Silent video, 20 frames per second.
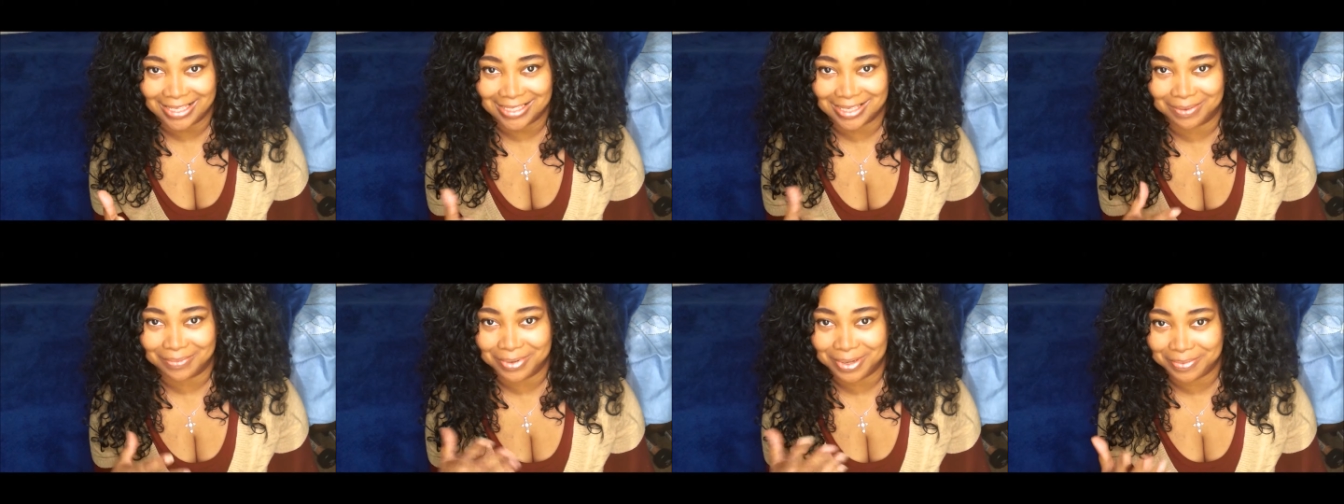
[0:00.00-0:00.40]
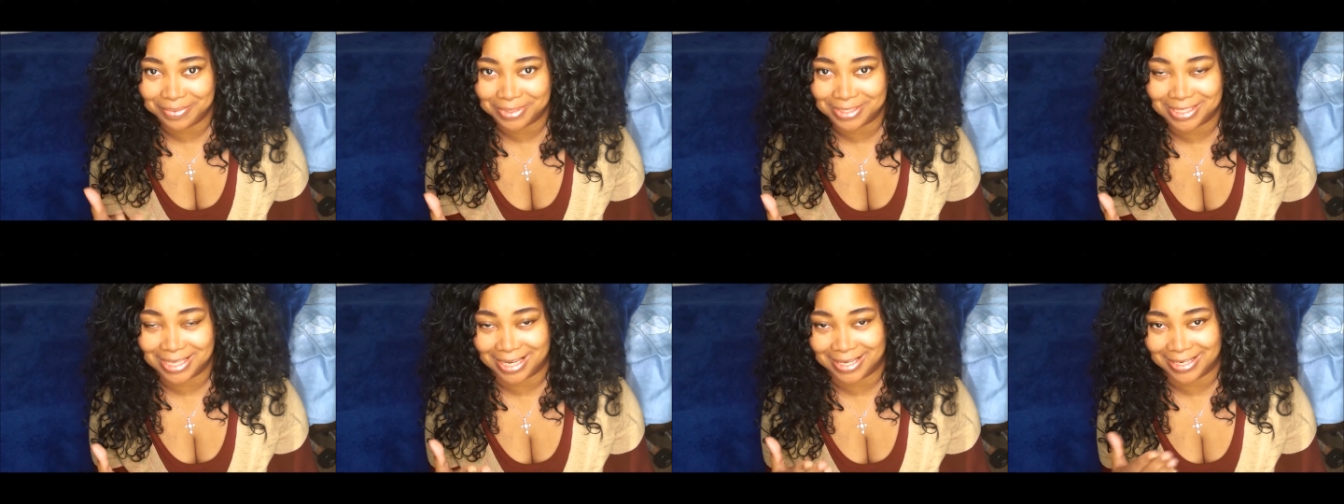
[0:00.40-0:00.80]
some
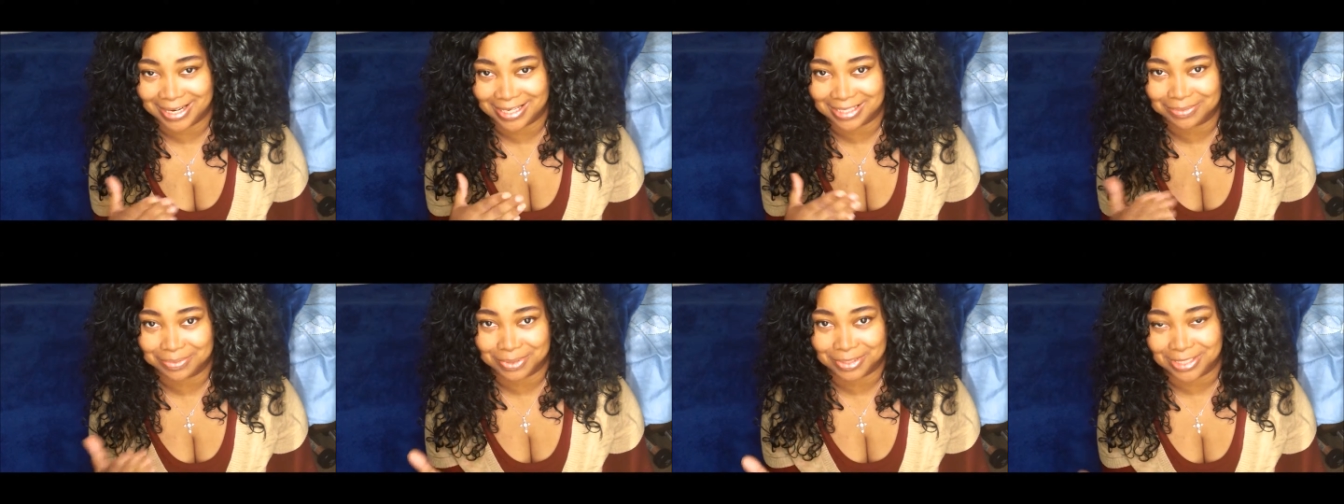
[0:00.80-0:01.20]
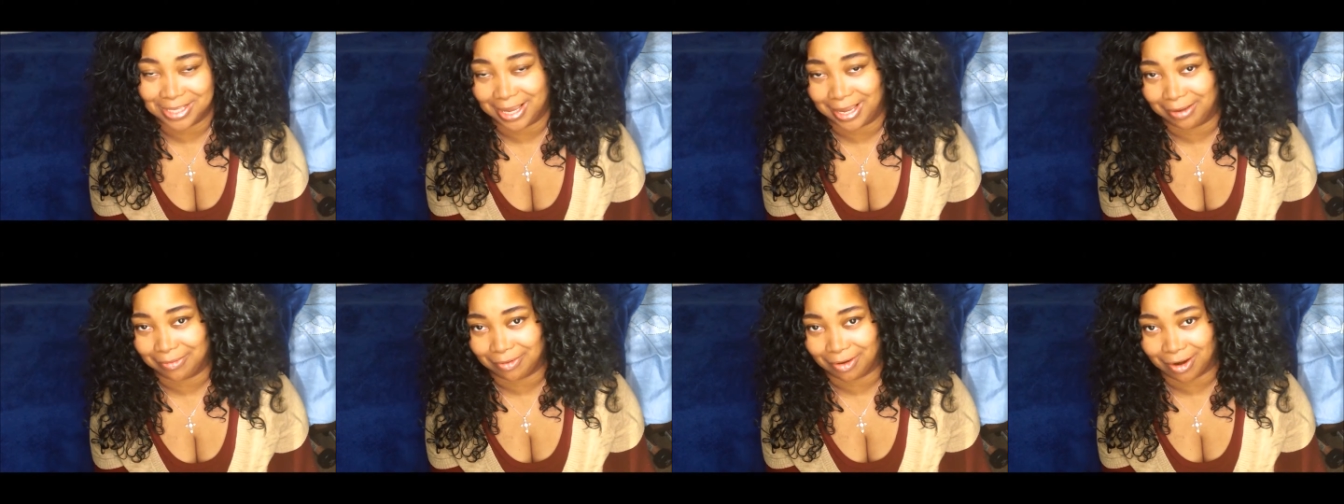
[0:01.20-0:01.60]
people say you're not supposed
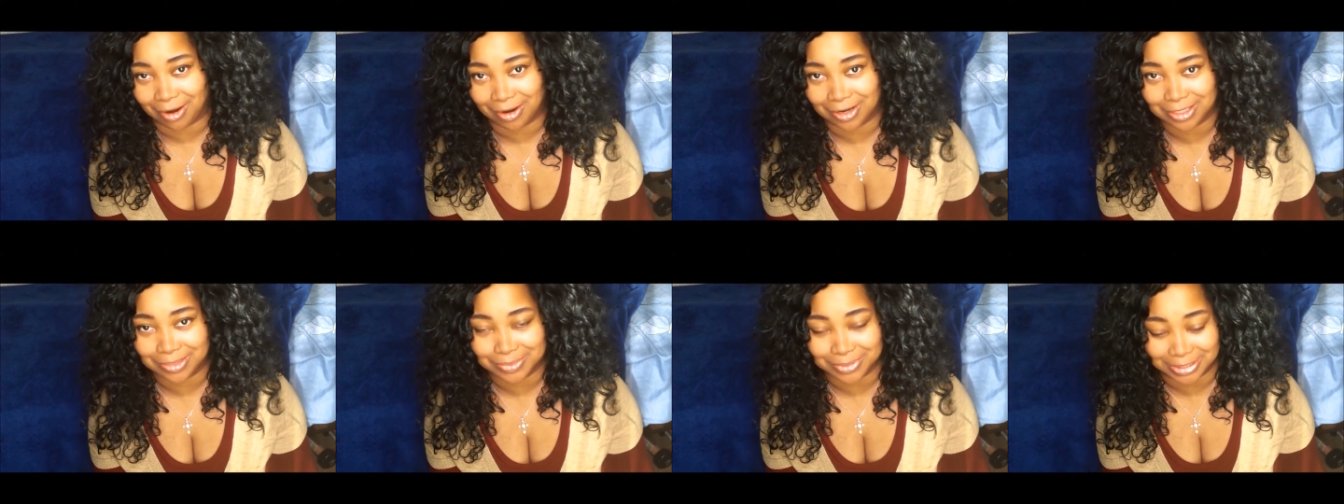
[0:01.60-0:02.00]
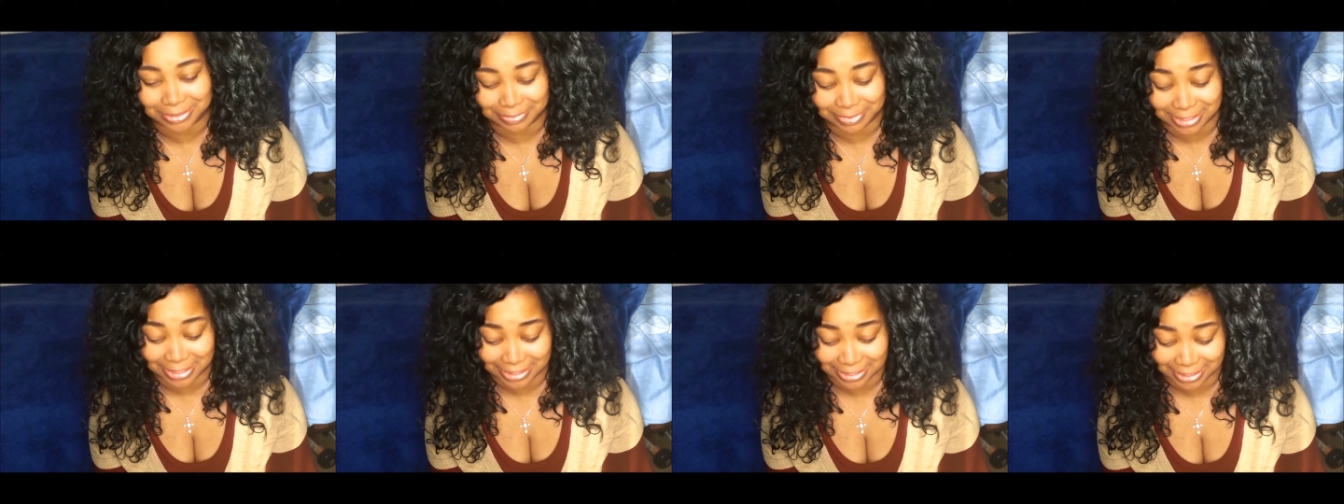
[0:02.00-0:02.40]
to have carbs,
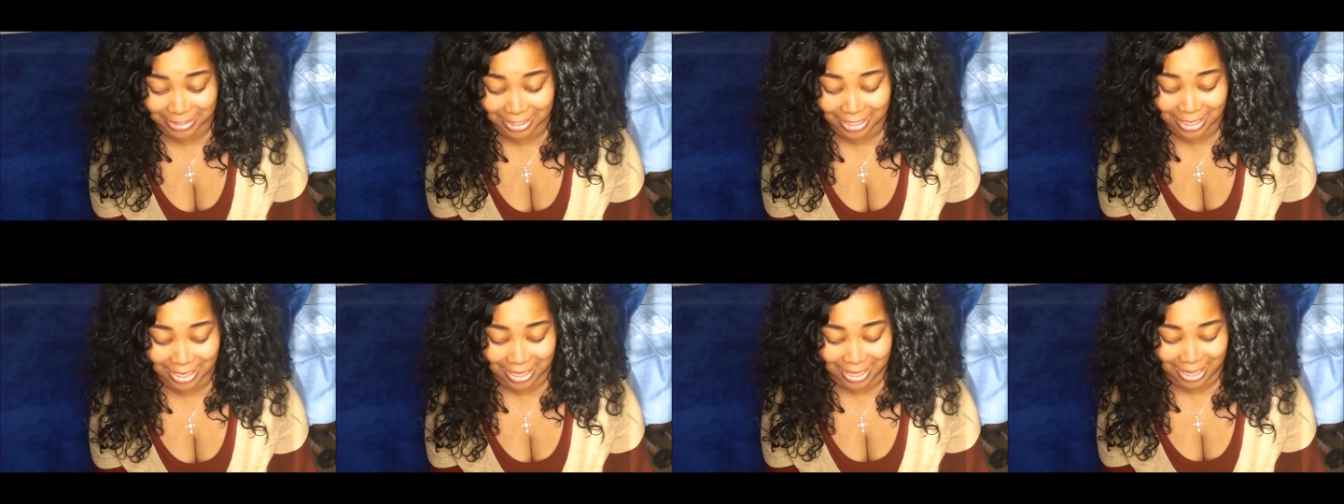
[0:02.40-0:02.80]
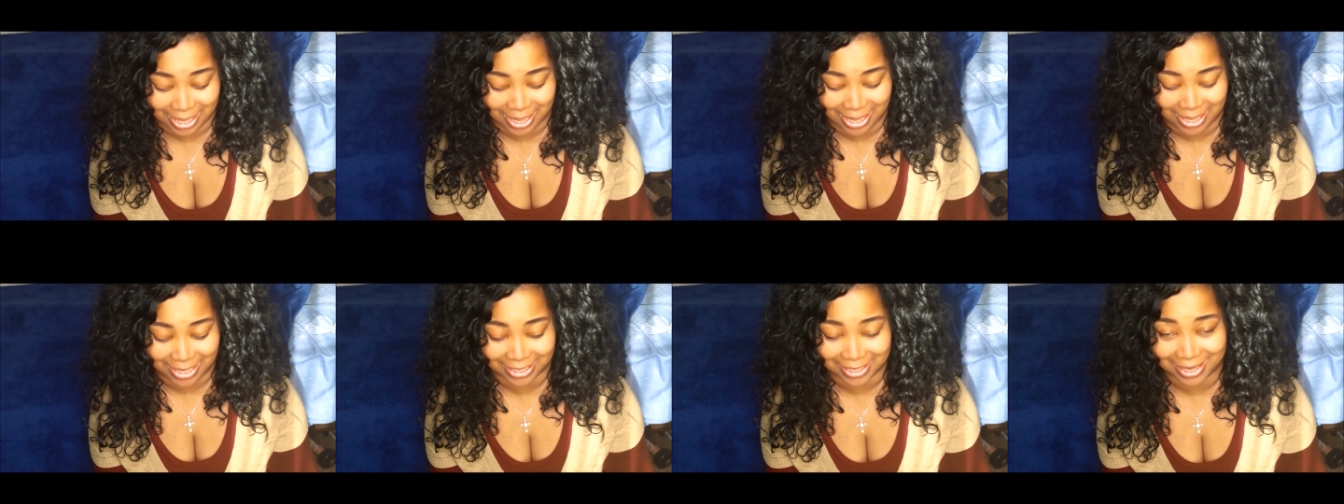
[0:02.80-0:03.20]
but me,
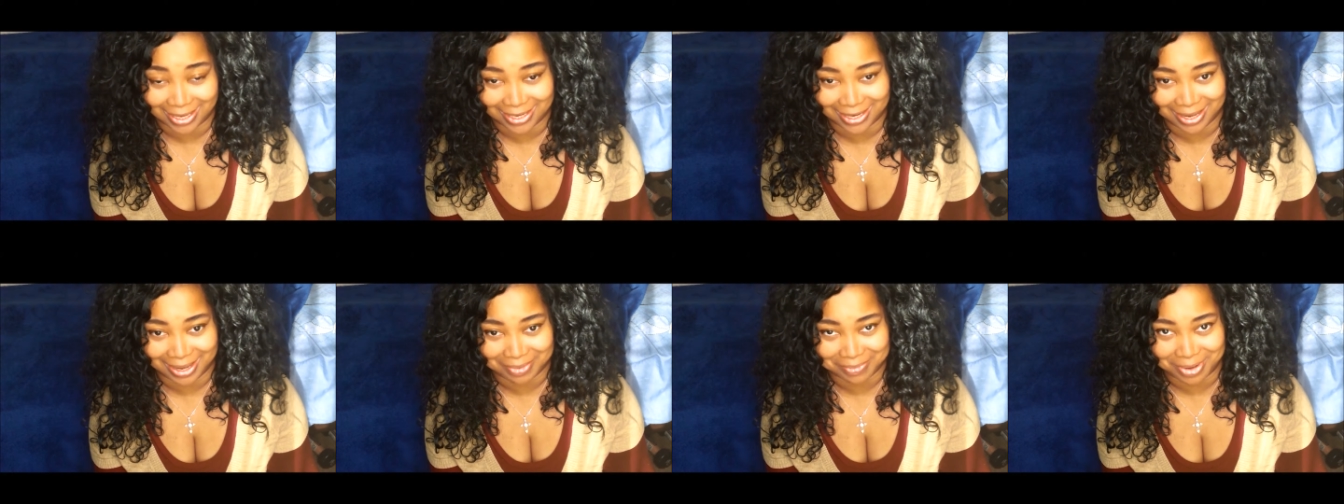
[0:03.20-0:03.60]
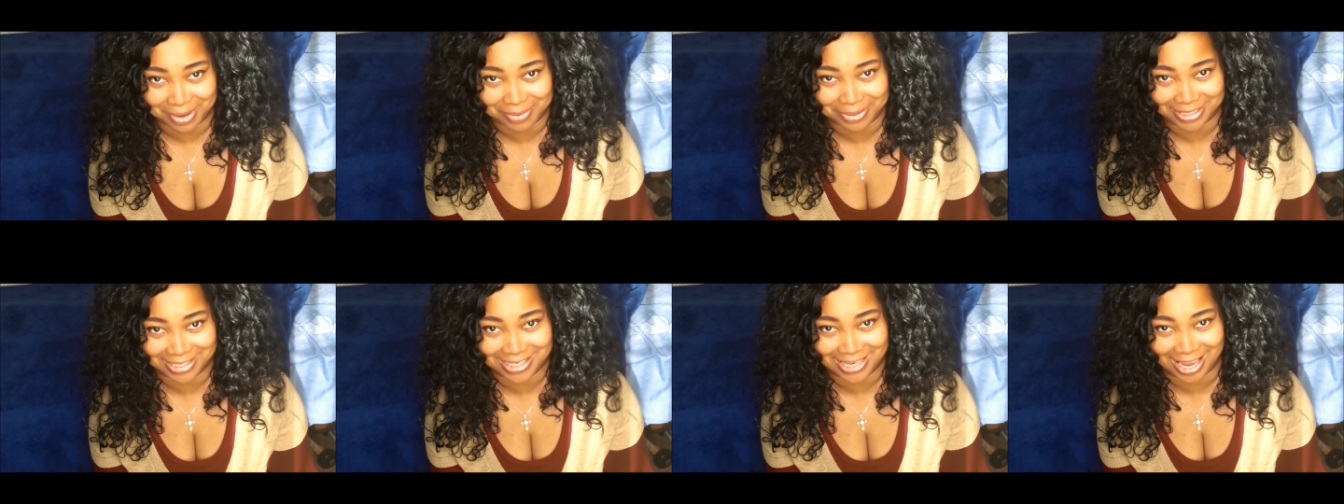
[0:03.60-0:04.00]
I gotta have
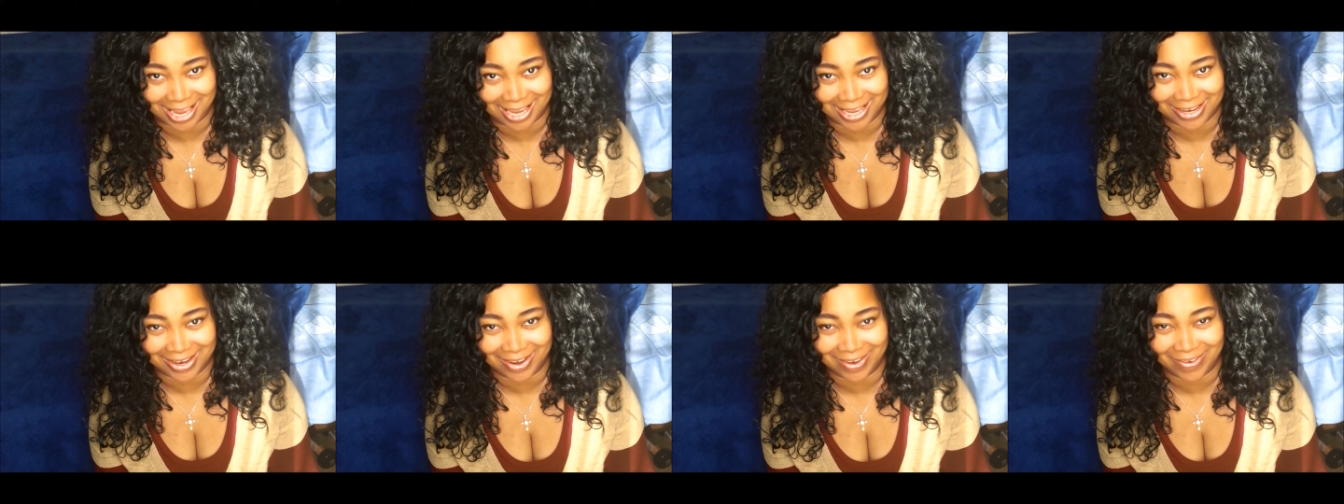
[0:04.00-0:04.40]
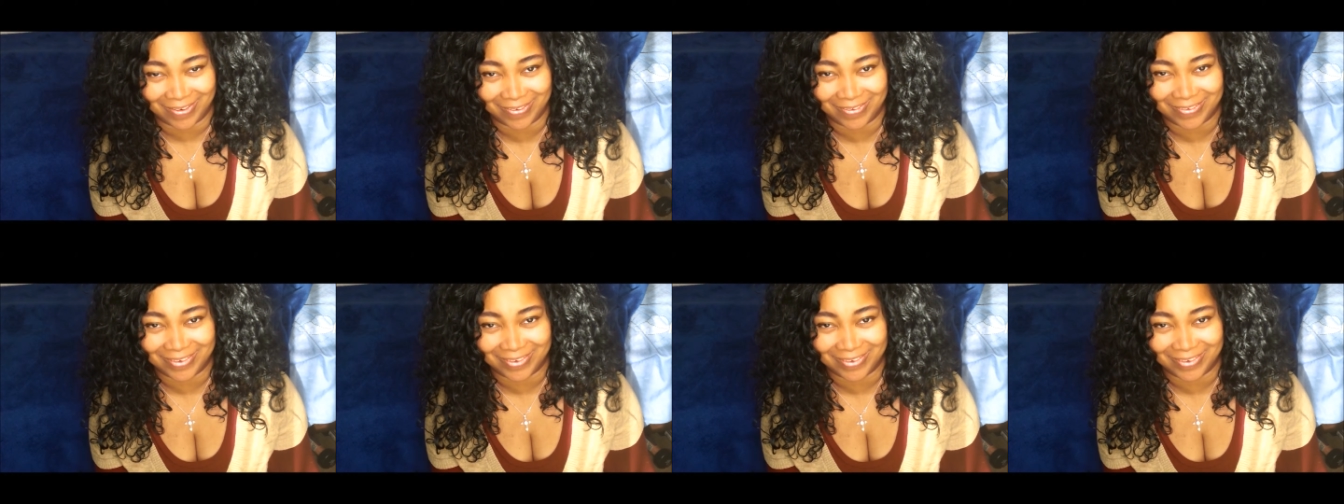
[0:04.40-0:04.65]
my potato.